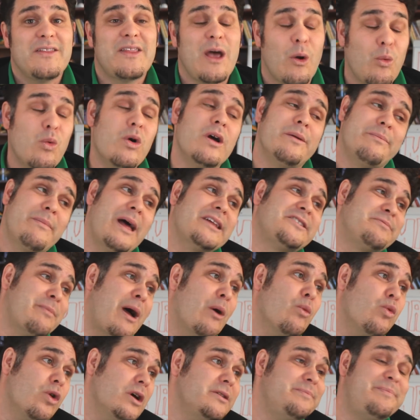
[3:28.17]
that's
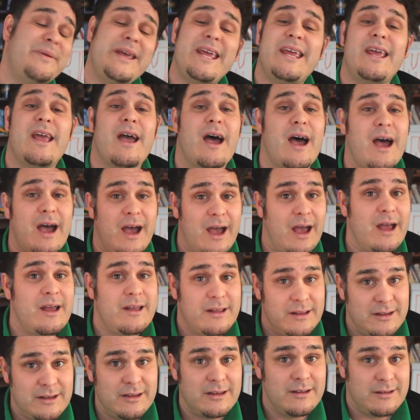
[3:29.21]
my would-be,
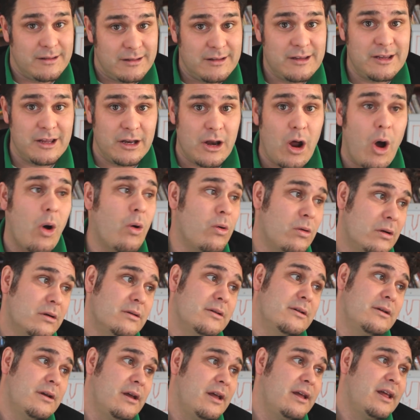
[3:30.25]
you know,
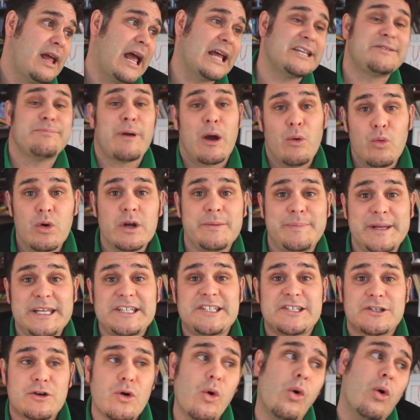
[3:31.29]
that's my would-be
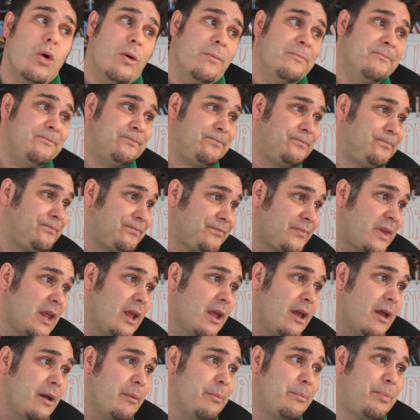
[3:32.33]
school.
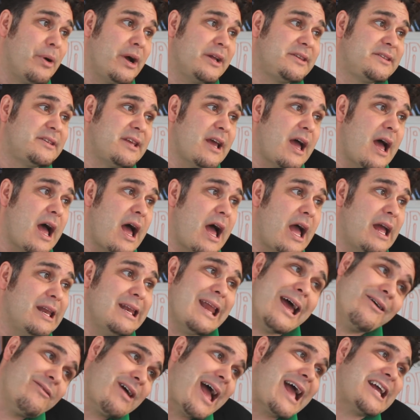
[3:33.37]
But I
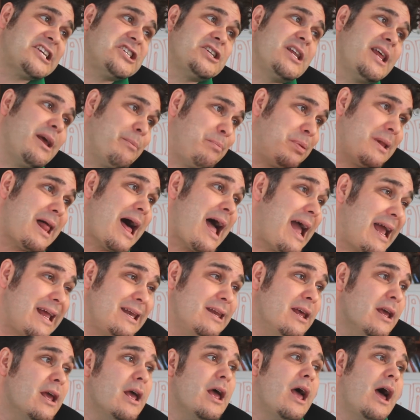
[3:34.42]
never actually
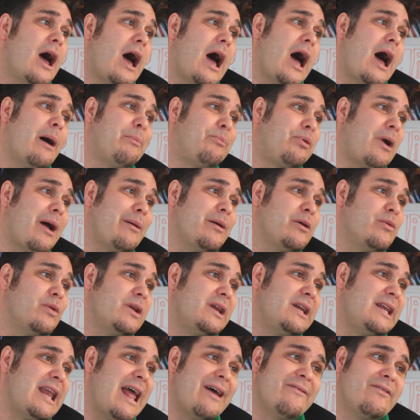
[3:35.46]
applied. Probably
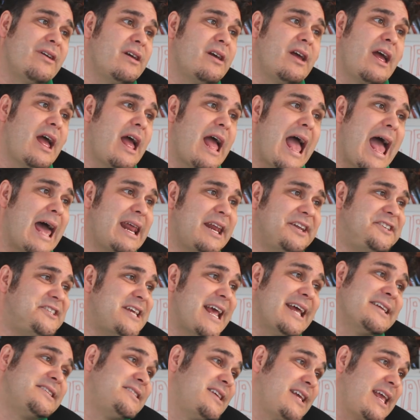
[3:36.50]
would have never had a
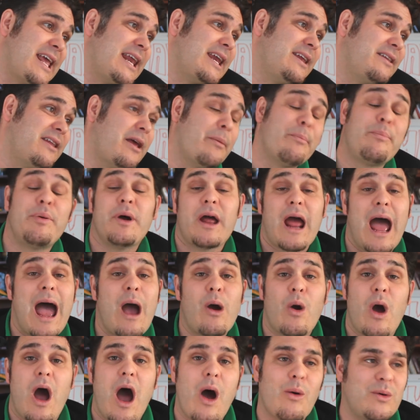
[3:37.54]
chance to get in there, but
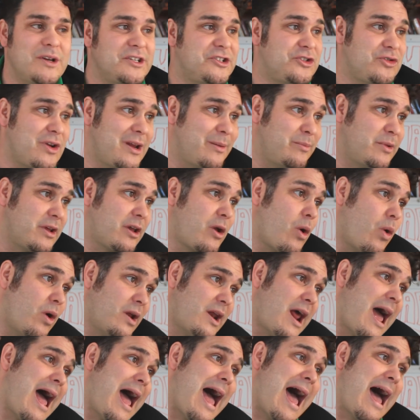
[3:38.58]
I always dreamed of
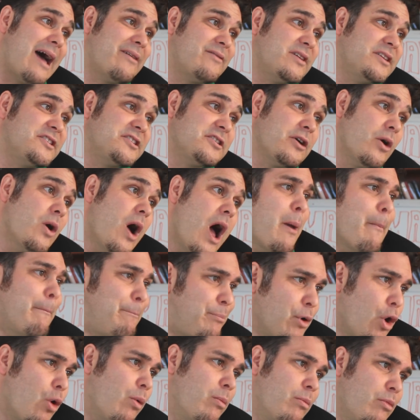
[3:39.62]
going to Harvard. So,
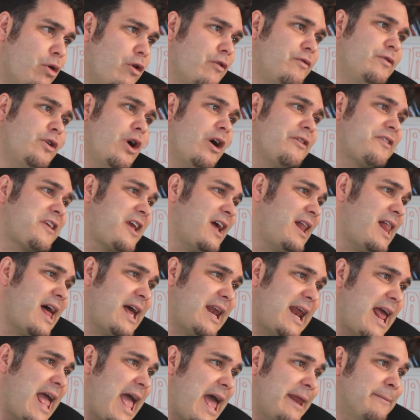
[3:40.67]
boom, move North
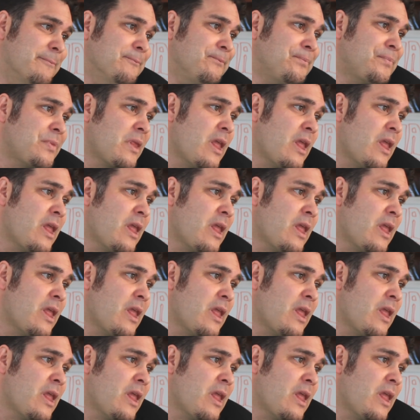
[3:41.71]
Carolina ahead.